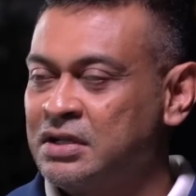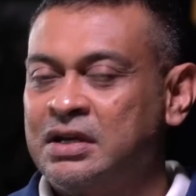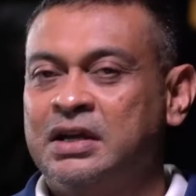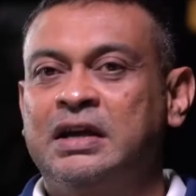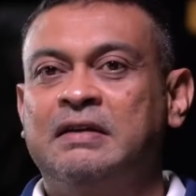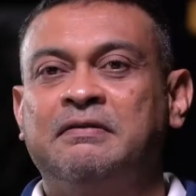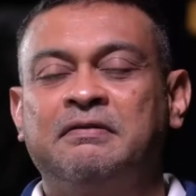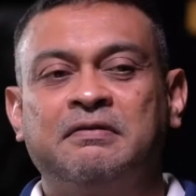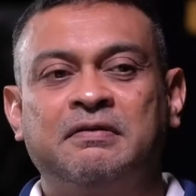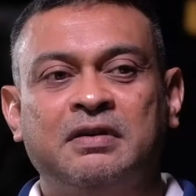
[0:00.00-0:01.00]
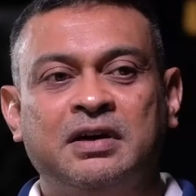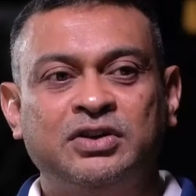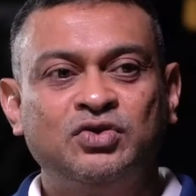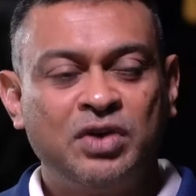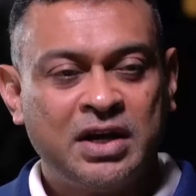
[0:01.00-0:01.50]
if
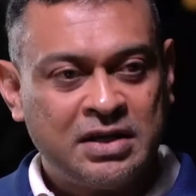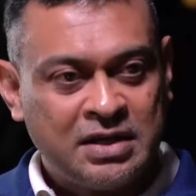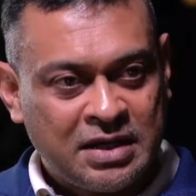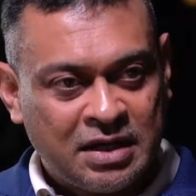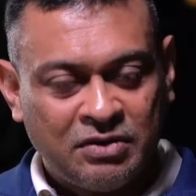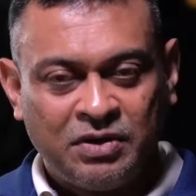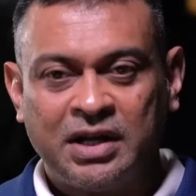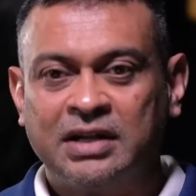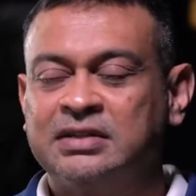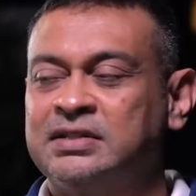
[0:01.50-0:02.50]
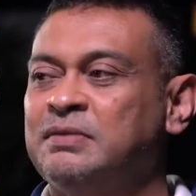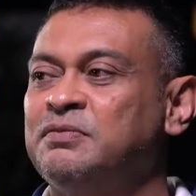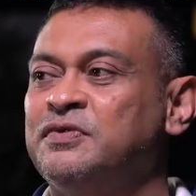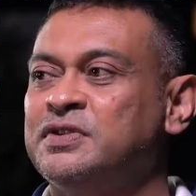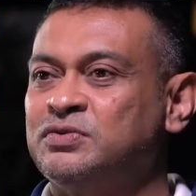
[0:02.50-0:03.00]
UAE can do it, and some
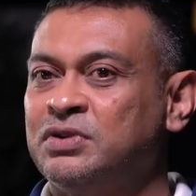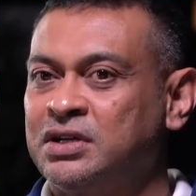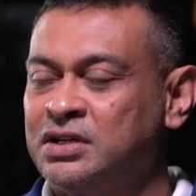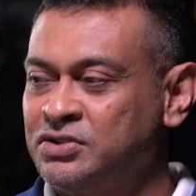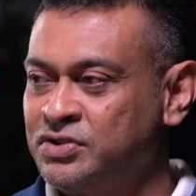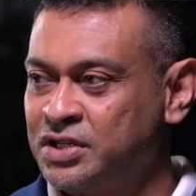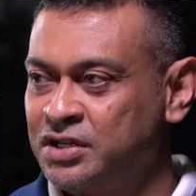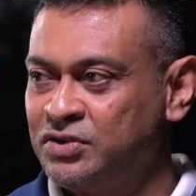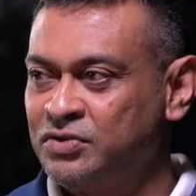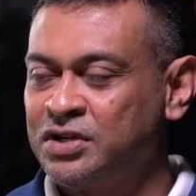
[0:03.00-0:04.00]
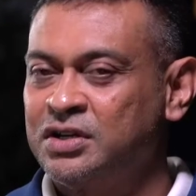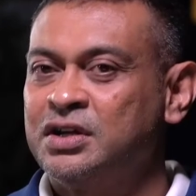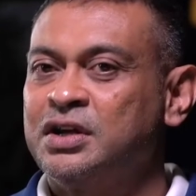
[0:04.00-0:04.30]
first world country can do it,